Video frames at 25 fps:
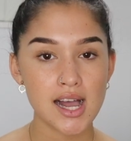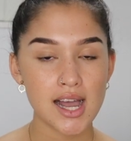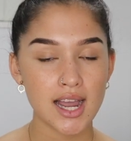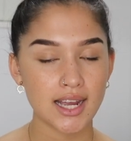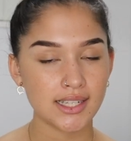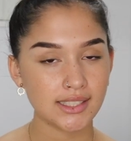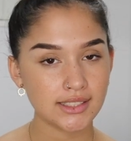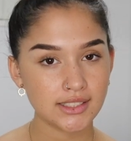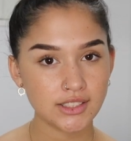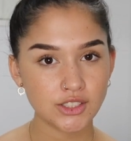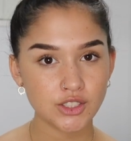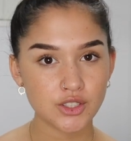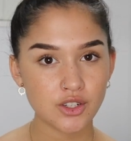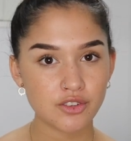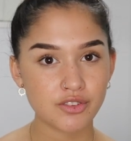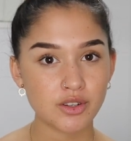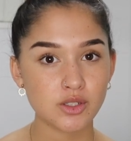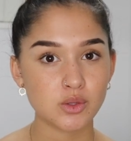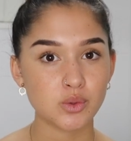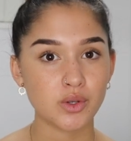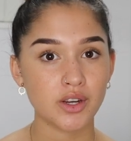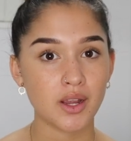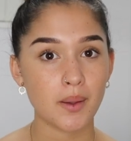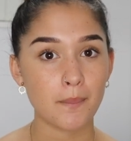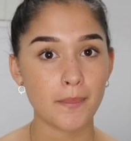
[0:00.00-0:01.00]
if I
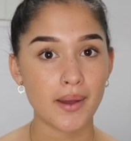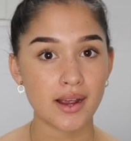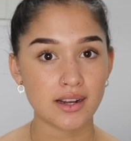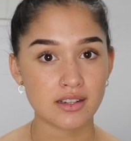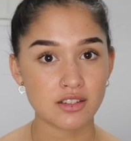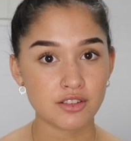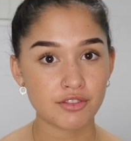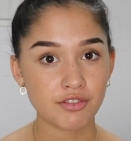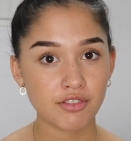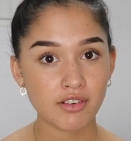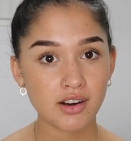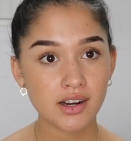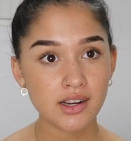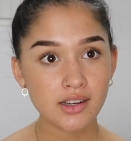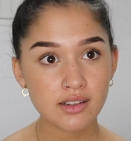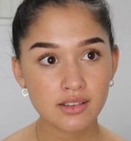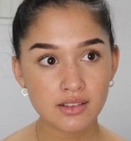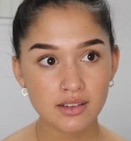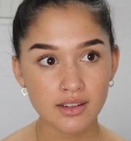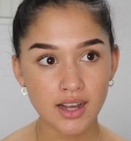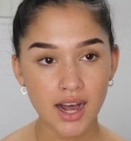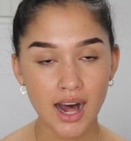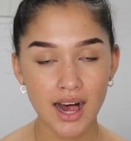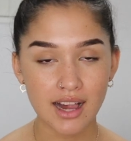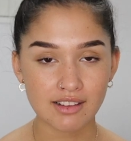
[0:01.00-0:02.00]
was wearing it back to
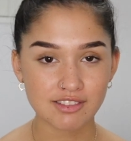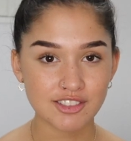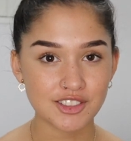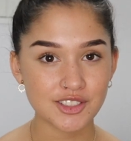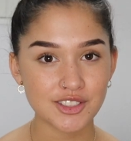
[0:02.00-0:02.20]
front. I have